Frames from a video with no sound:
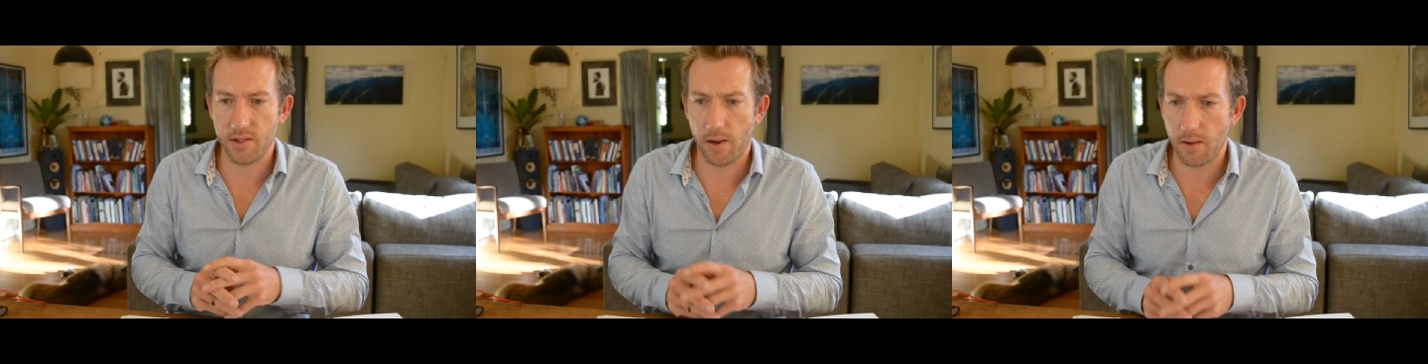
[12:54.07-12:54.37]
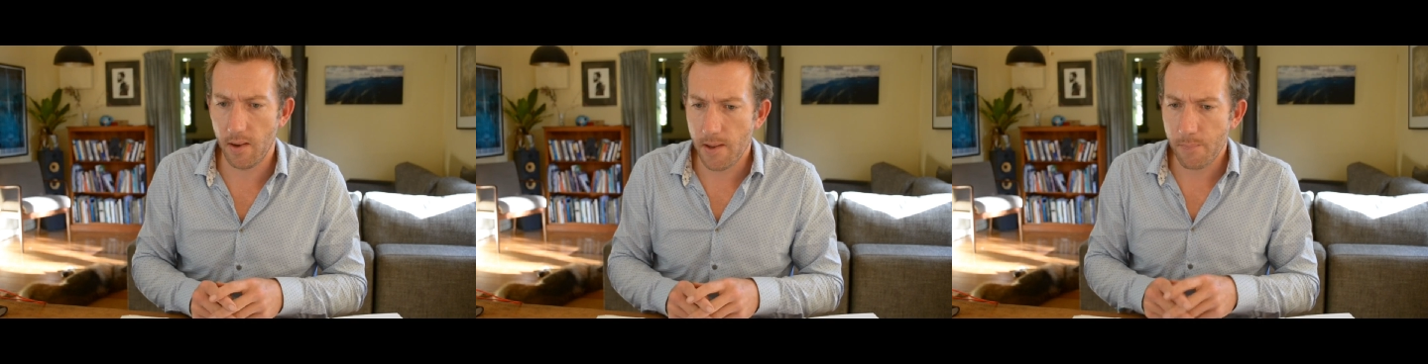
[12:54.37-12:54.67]
So
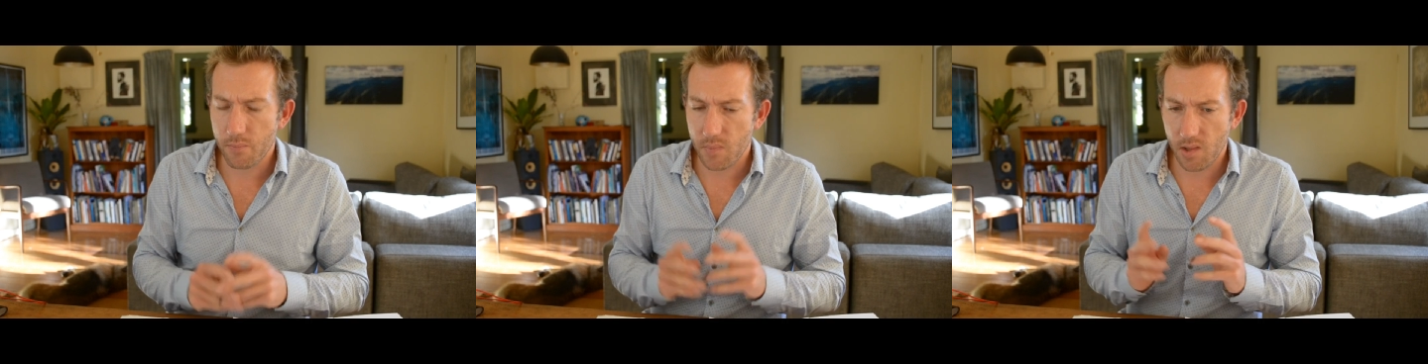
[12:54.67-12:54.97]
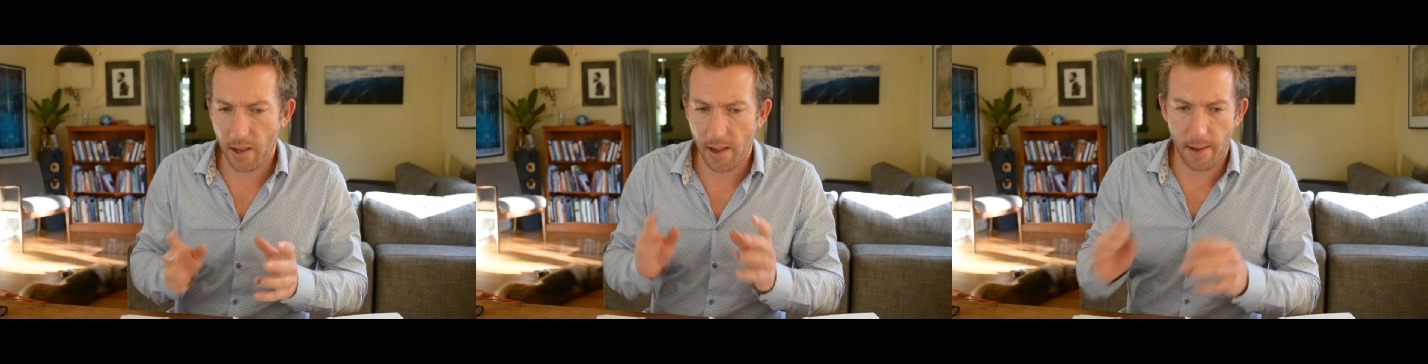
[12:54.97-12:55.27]

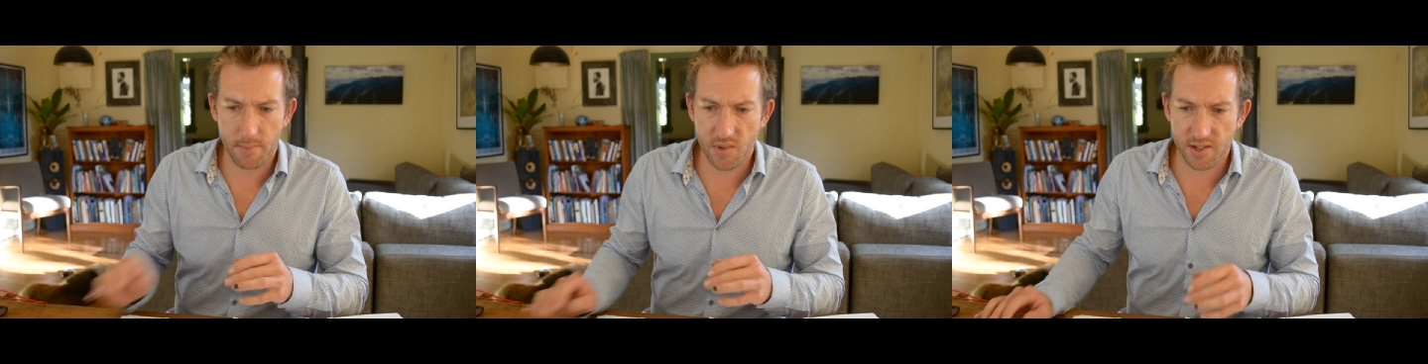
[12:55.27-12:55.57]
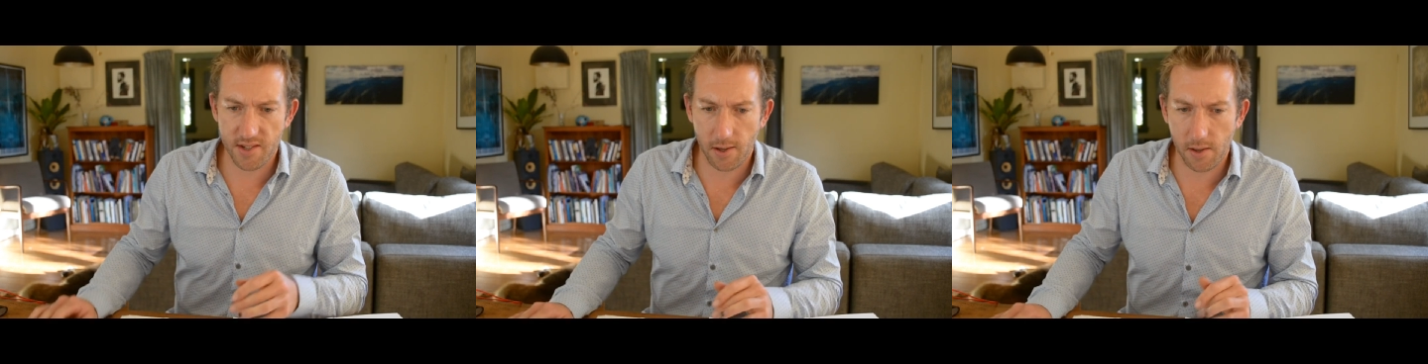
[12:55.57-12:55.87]

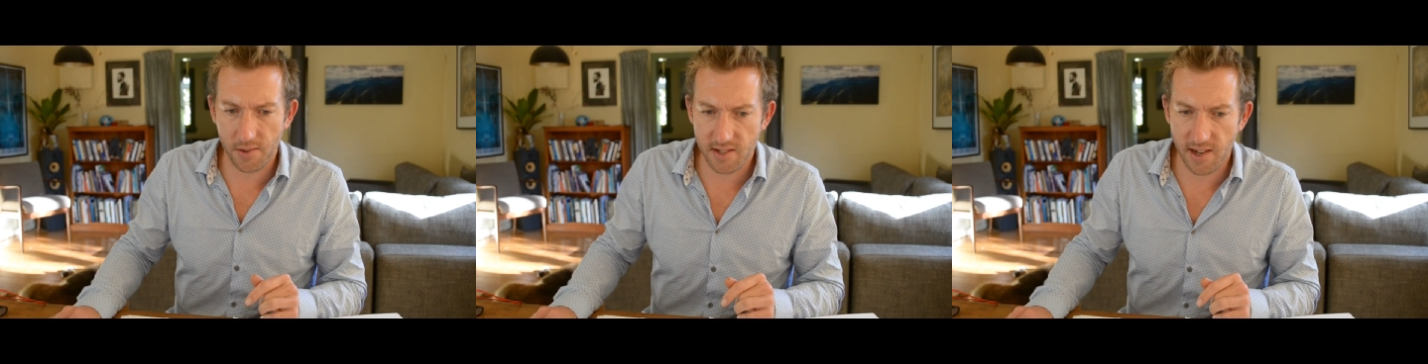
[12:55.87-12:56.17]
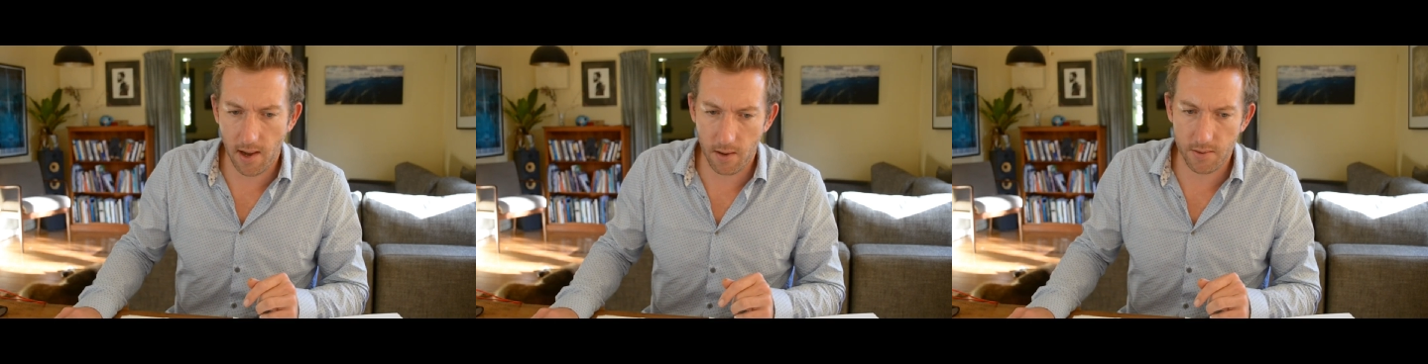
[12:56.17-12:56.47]
just stick it on the
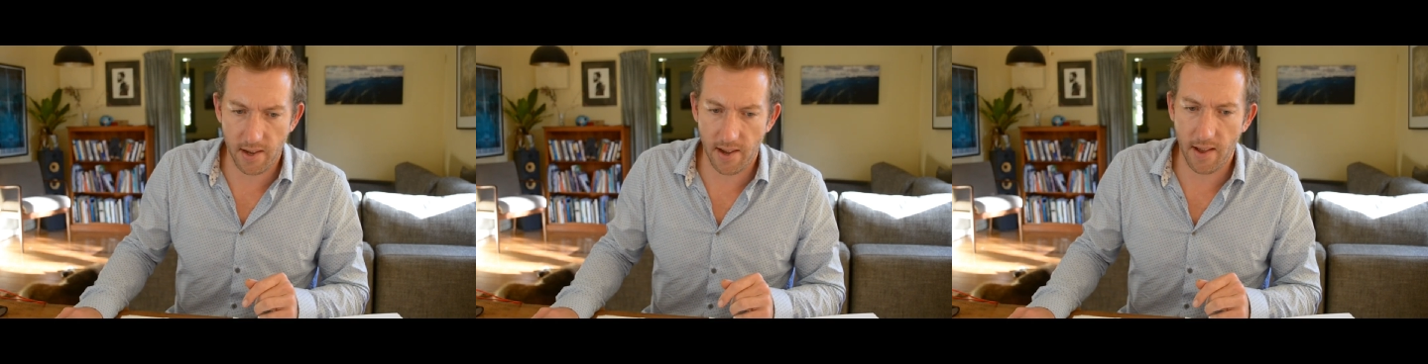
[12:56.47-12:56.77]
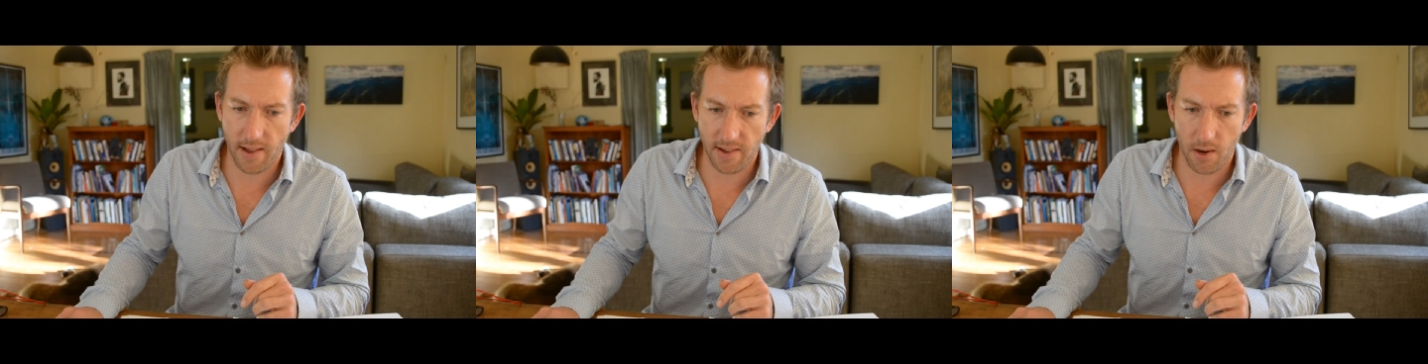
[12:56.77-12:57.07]
scales
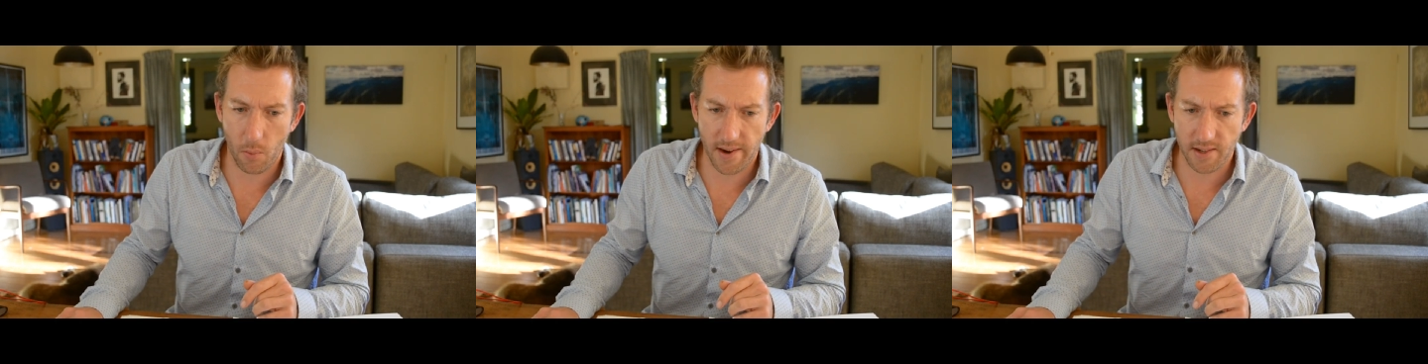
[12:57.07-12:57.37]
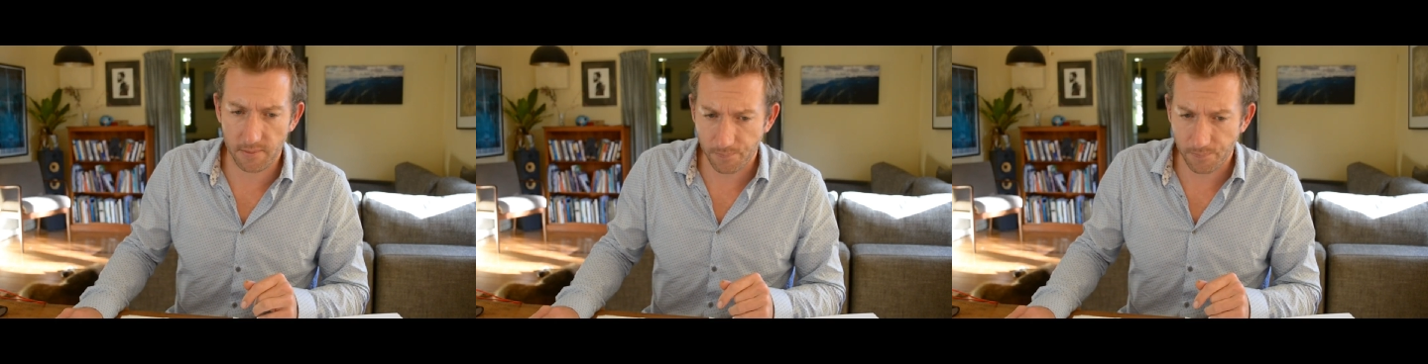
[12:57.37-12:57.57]
and get a weight.